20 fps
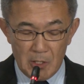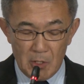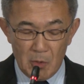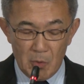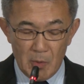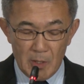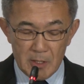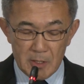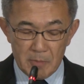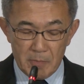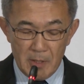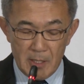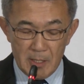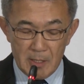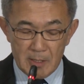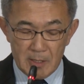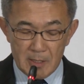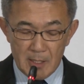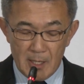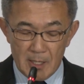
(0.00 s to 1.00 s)

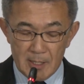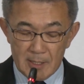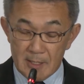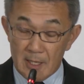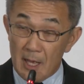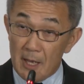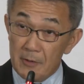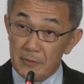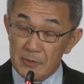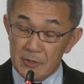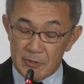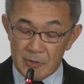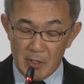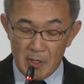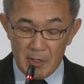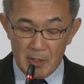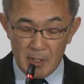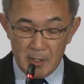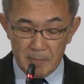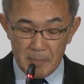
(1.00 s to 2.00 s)
US-based SAF
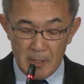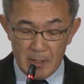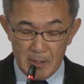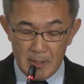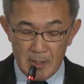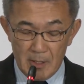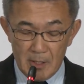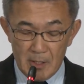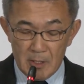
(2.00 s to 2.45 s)
startup,